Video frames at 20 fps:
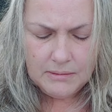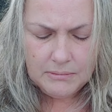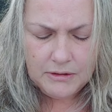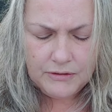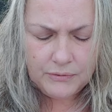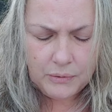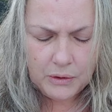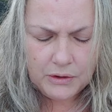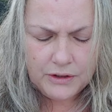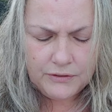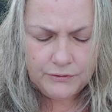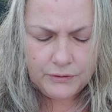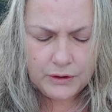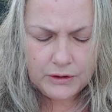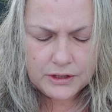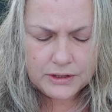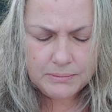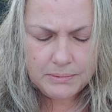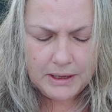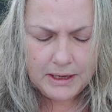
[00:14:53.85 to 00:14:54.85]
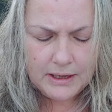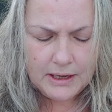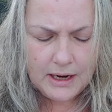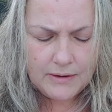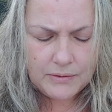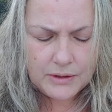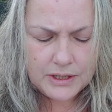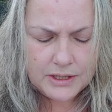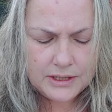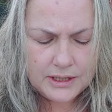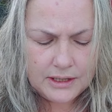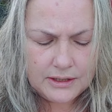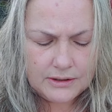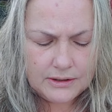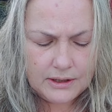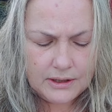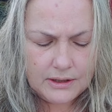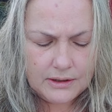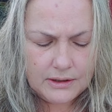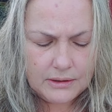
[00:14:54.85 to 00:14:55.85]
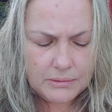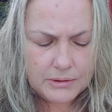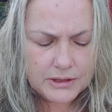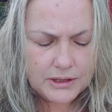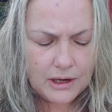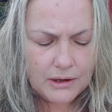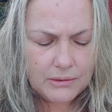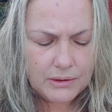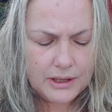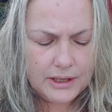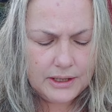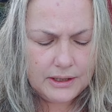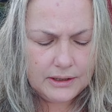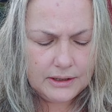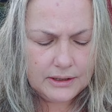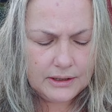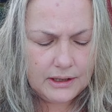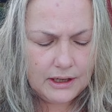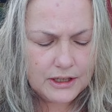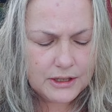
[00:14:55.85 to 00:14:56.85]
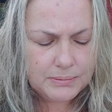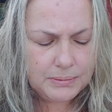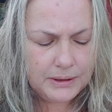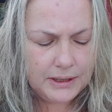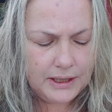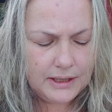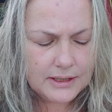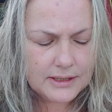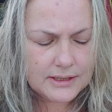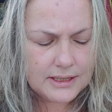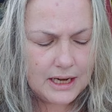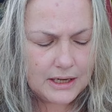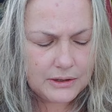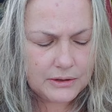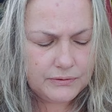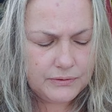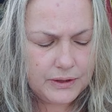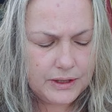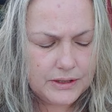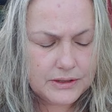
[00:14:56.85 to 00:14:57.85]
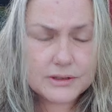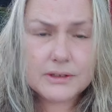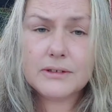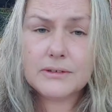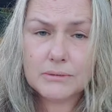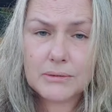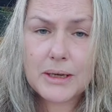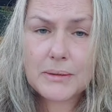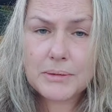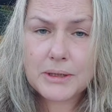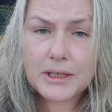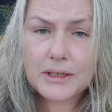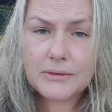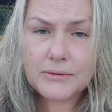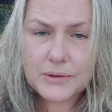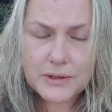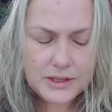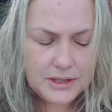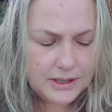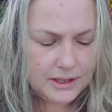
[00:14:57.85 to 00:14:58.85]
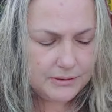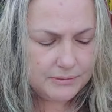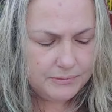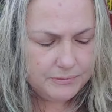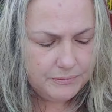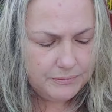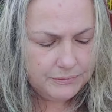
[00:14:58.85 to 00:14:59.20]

Before the first man ever sinned, there was already in God's plan a sacrifice, remedy for sin.